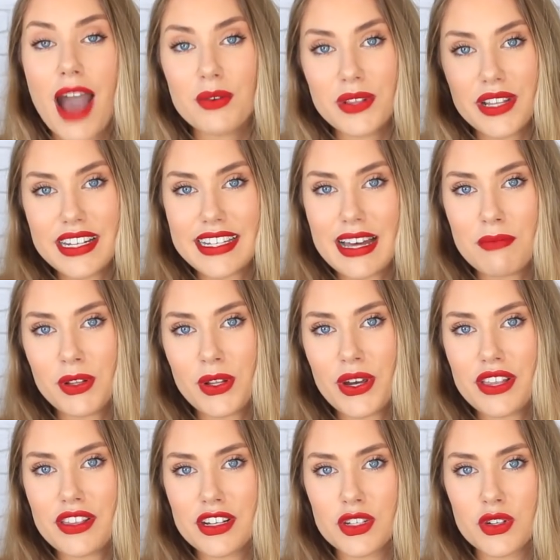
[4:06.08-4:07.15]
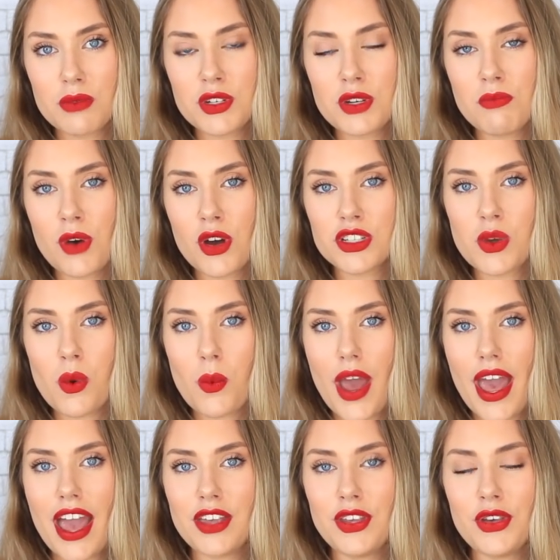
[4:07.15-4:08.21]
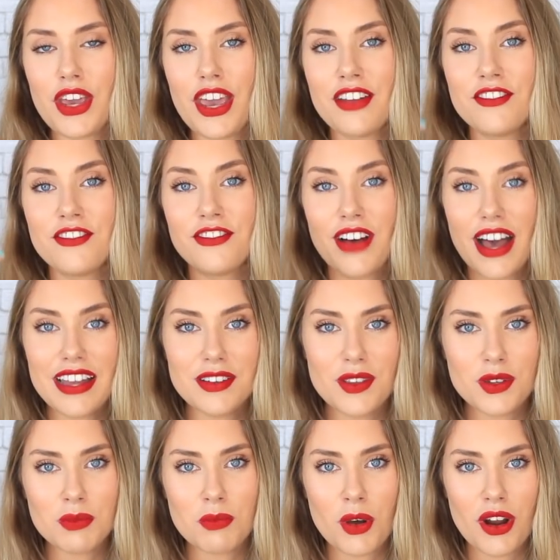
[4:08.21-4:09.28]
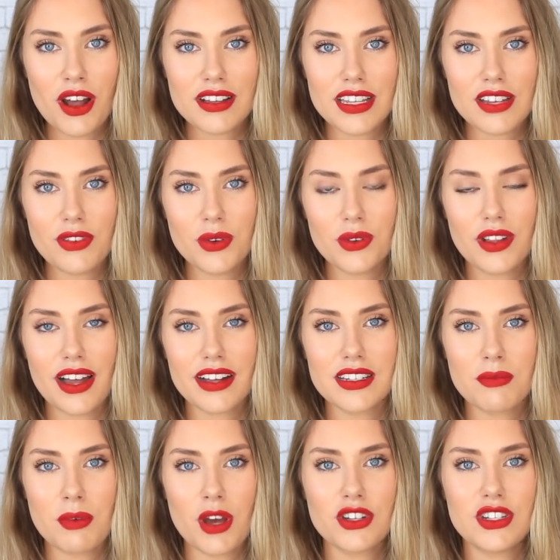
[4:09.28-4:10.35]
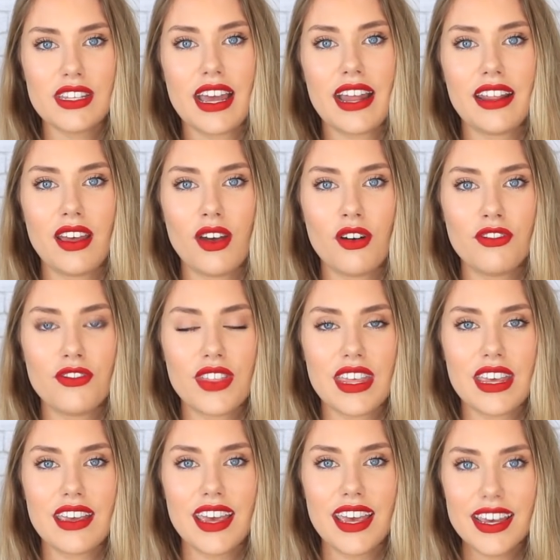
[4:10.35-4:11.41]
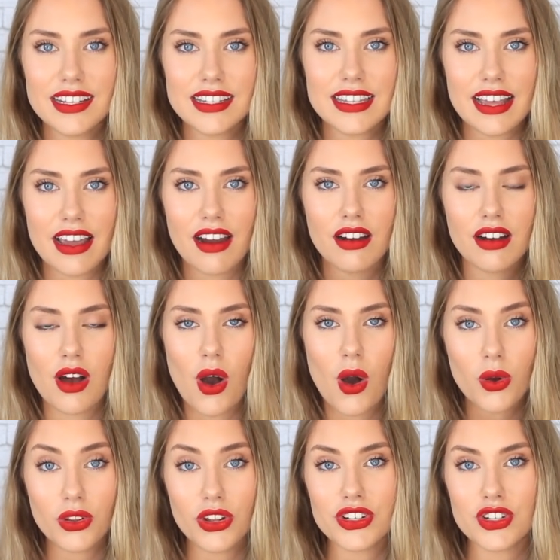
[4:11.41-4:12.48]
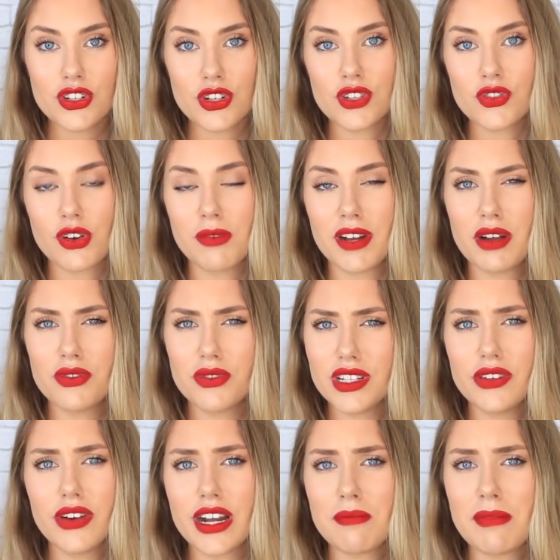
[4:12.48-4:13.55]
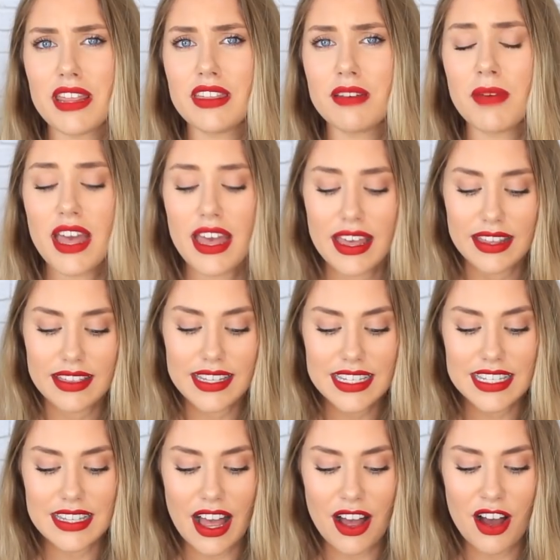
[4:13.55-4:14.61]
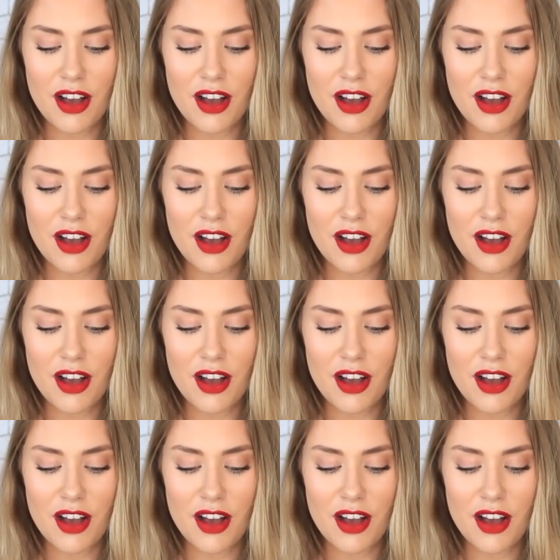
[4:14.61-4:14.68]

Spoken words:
I will link down below in the description box where you can find those products if you would like to purchase any of the kits. There are a whole lot to choose from and I would really recommend them. This